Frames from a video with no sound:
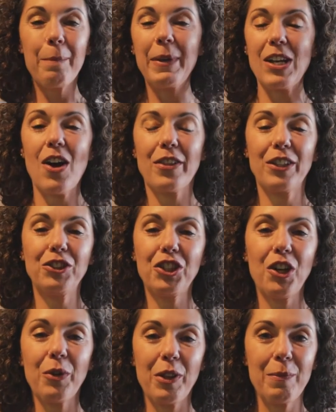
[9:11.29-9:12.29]
be on the
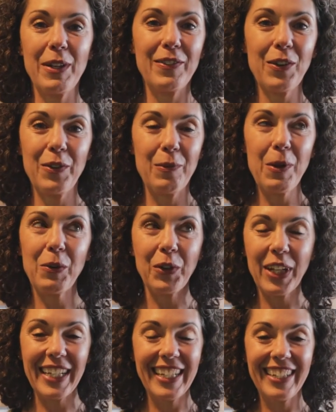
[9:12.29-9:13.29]
show with me, so it's been
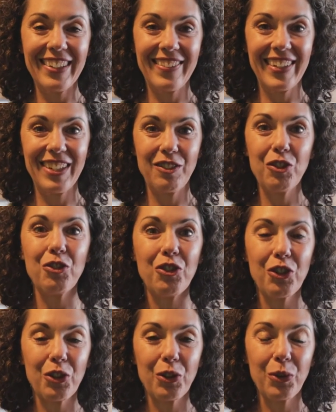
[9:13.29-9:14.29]
really easy to
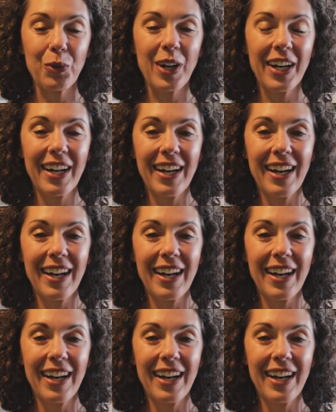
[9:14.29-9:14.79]
do